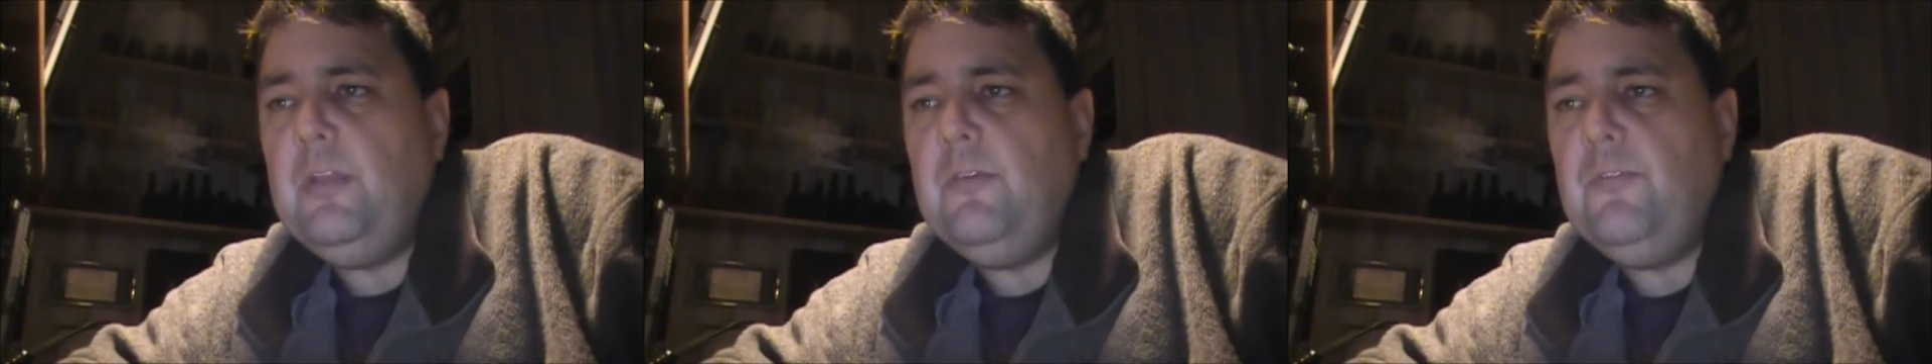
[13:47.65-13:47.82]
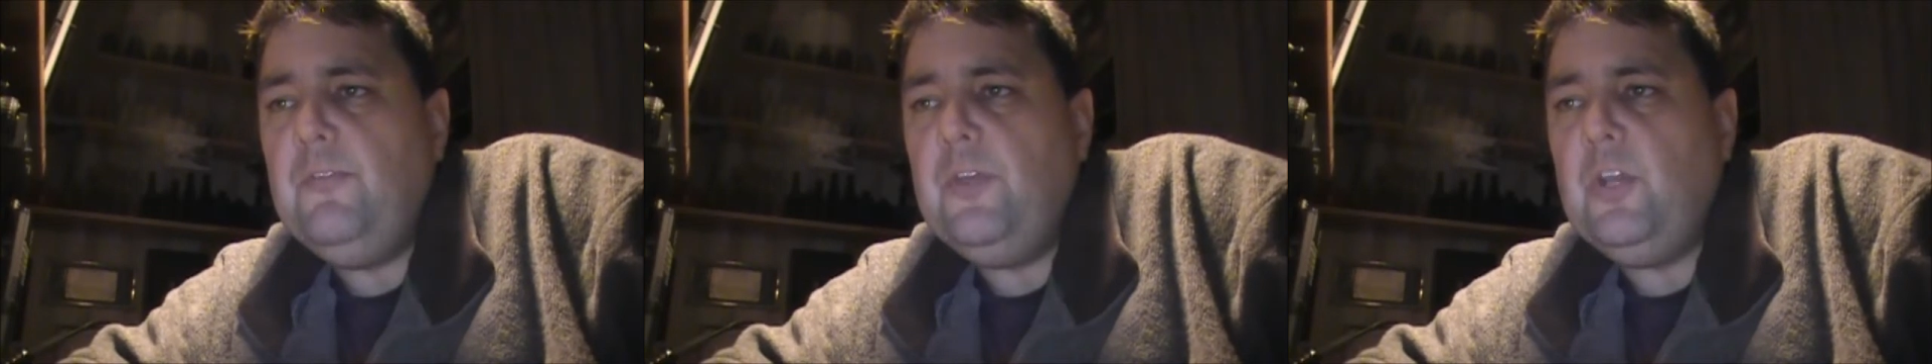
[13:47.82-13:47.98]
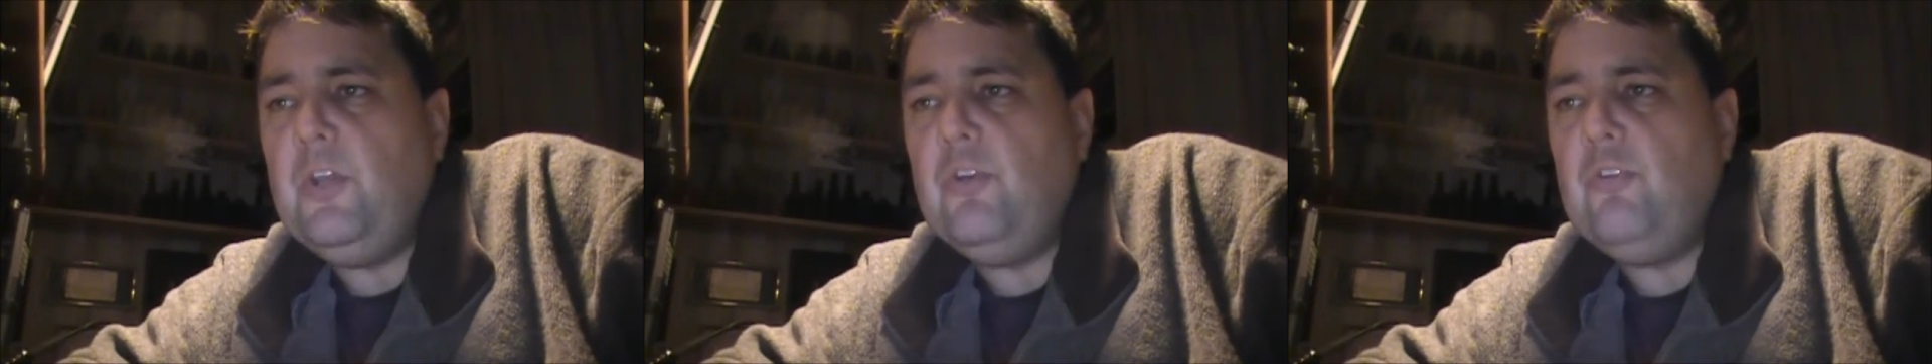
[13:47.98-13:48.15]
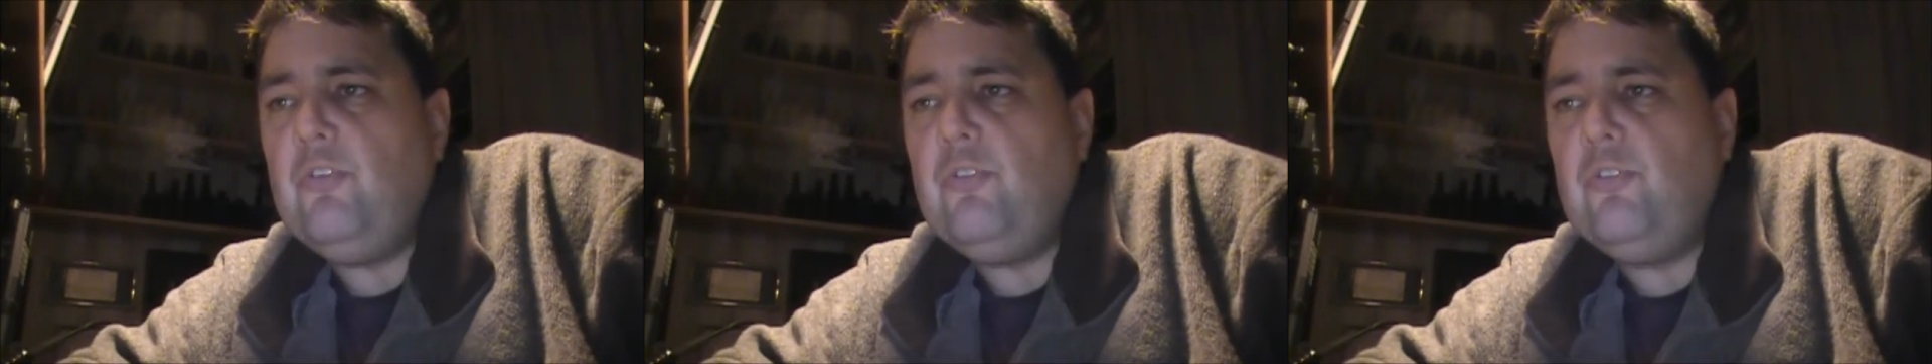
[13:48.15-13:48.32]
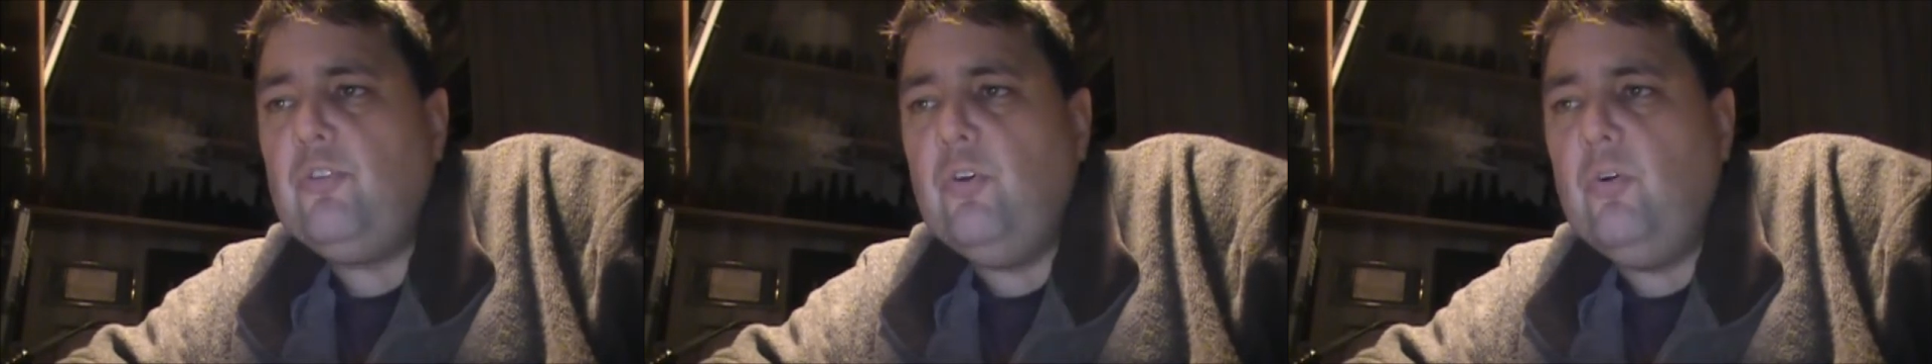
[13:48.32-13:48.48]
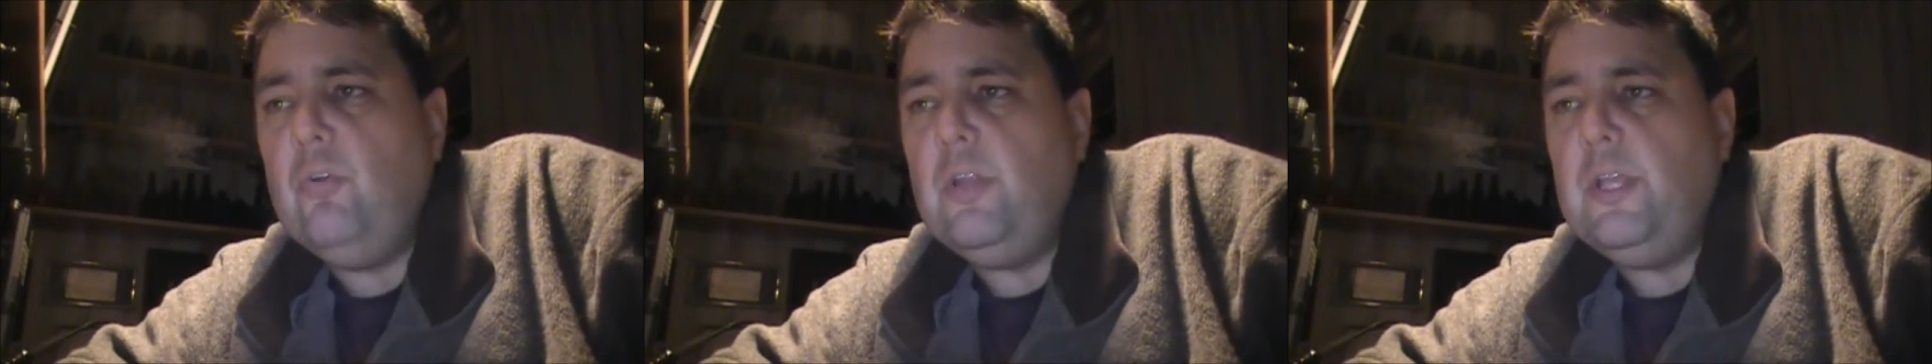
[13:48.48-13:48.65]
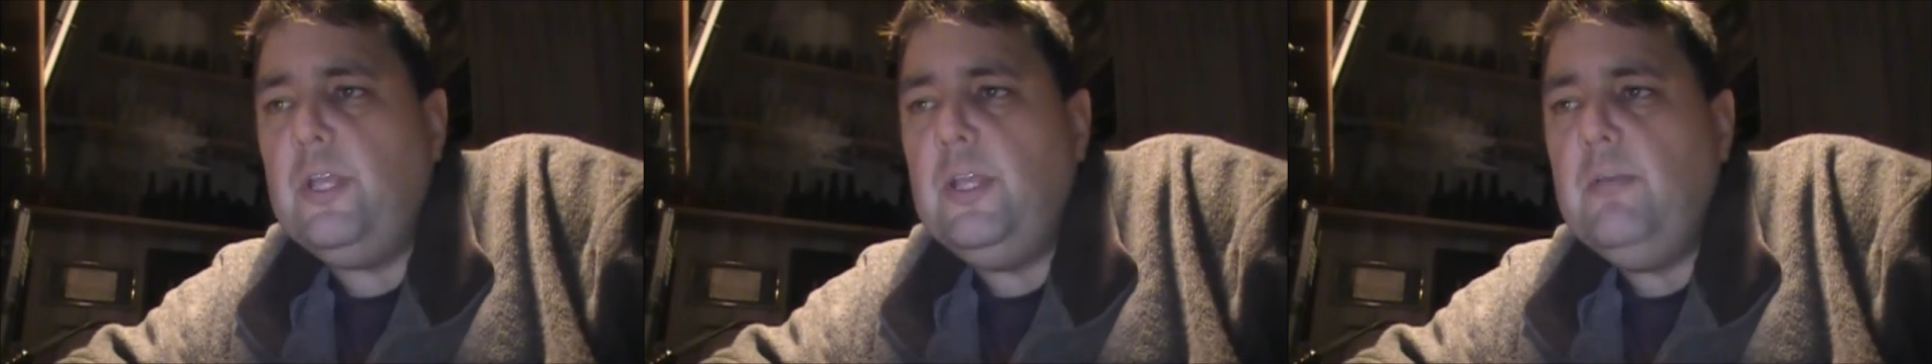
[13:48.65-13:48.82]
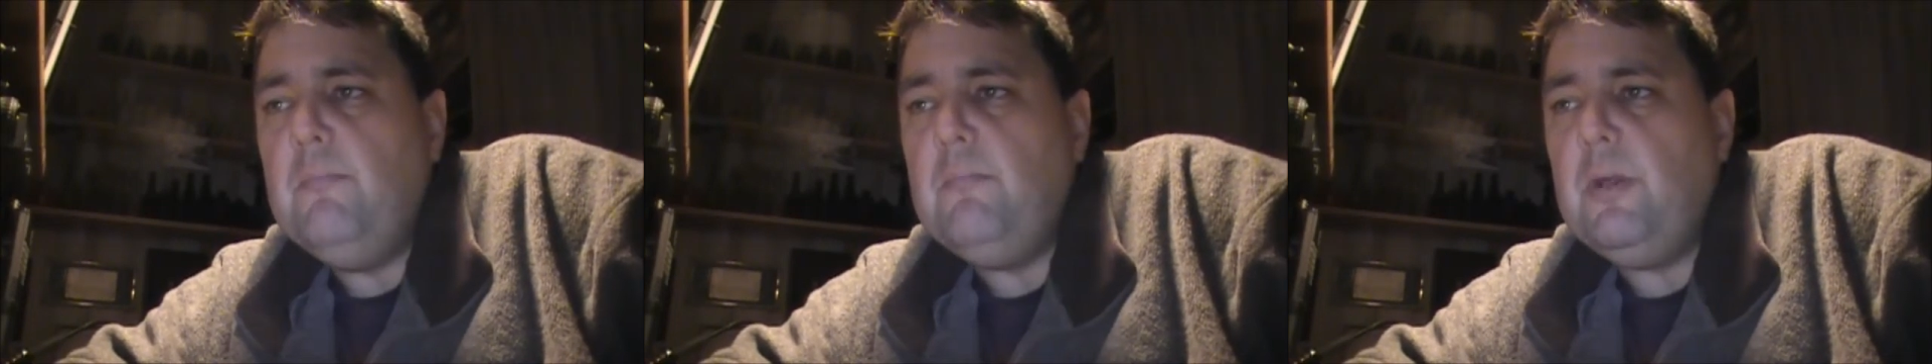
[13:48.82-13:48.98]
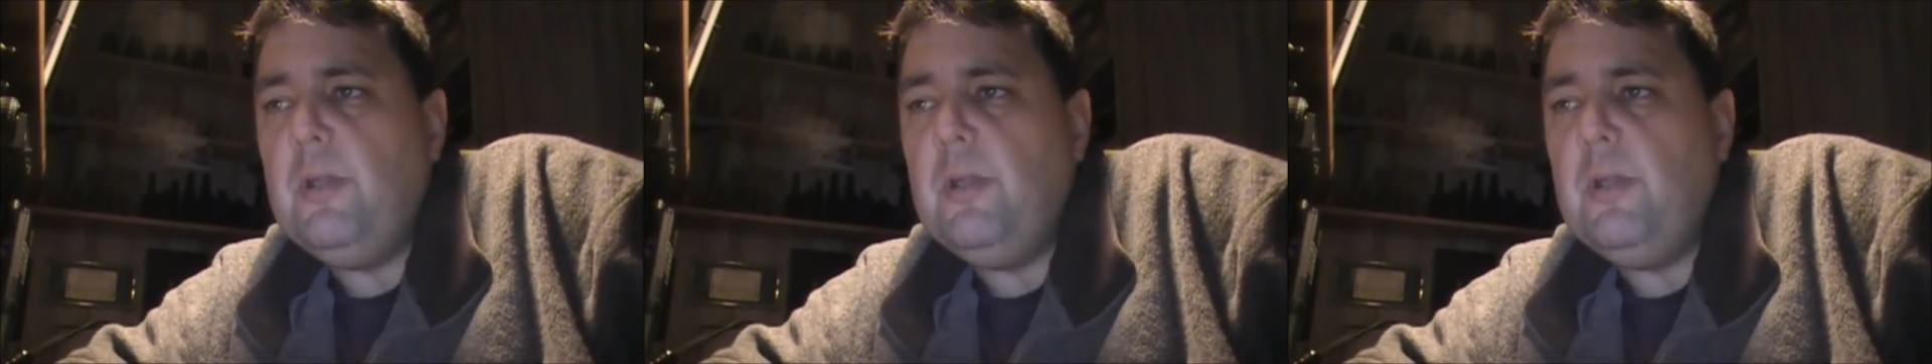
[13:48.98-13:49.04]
configured solely